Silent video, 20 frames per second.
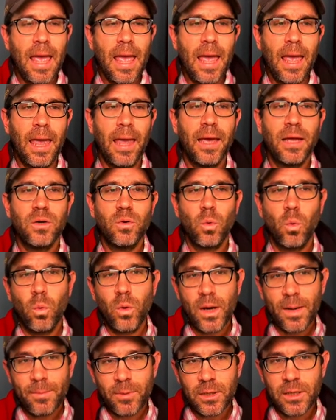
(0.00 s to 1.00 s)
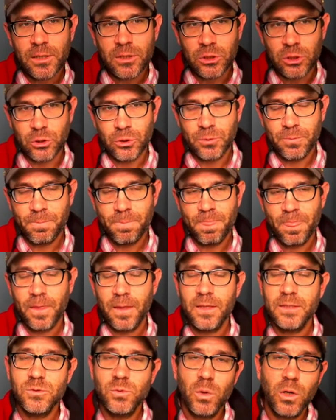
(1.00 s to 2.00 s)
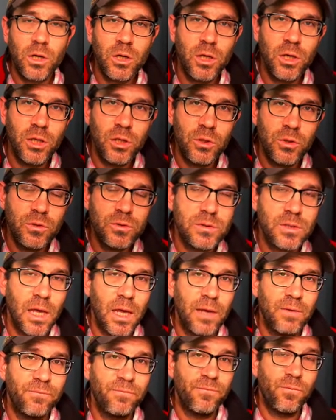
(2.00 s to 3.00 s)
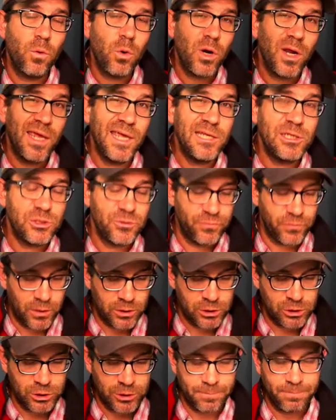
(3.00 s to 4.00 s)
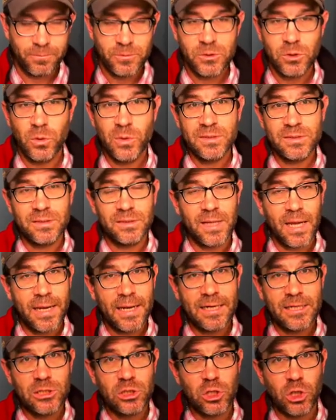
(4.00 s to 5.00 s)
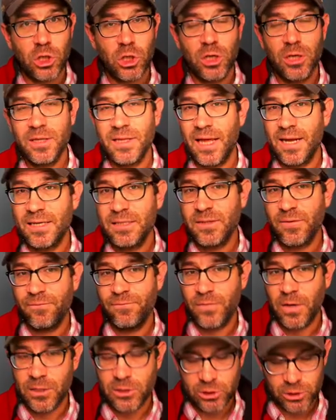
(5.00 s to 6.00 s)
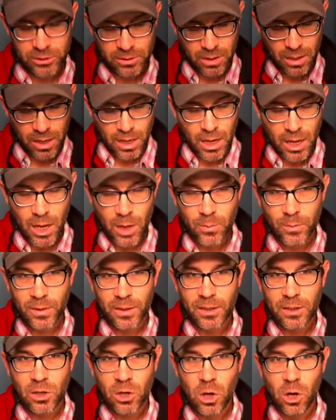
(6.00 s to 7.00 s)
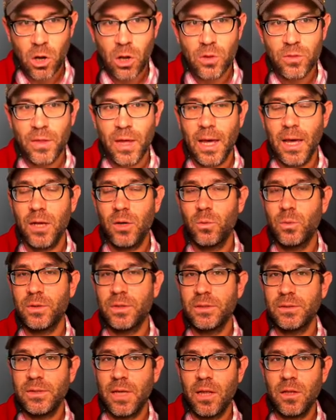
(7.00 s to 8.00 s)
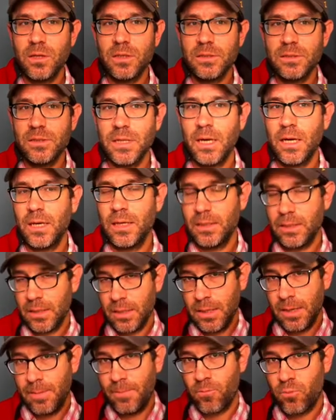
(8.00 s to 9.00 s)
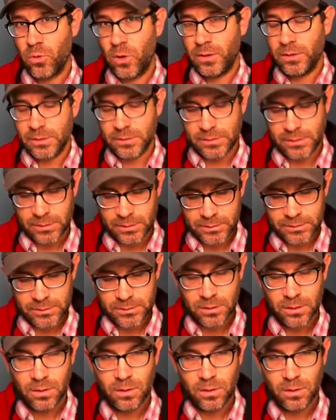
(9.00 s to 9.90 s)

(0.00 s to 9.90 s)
And what I'm going to do is we're going to use a for each function. So it's like dir in that it's a function, and we can call that with a $ parentheses